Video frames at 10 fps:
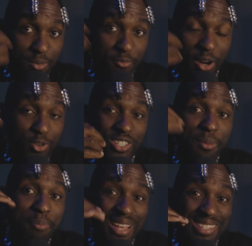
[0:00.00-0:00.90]
some of Frank Ocean's
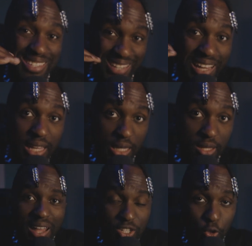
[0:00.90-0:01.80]
best singing,
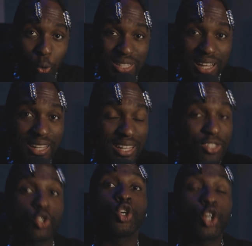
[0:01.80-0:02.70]
and the storytelling
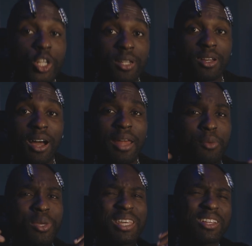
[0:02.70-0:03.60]
is good,
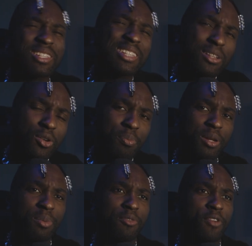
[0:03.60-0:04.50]
and we get to see a little
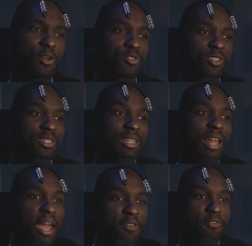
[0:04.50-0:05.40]
bit about Frank Ocean's
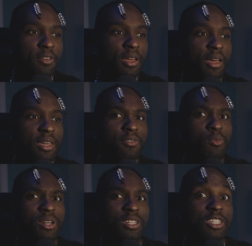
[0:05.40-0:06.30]
life,
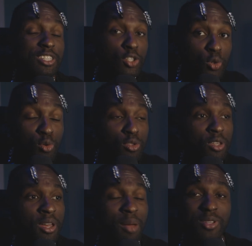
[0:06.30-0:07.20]
even when it's his youth.
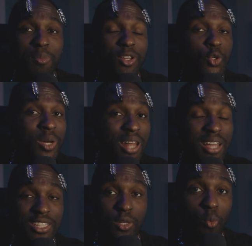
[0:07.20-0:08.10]
I'm talking about
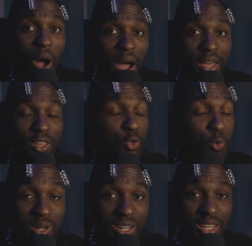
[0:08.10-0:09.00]
UNITY,
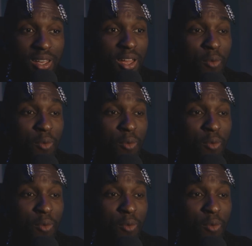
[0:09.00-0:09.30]
Unity,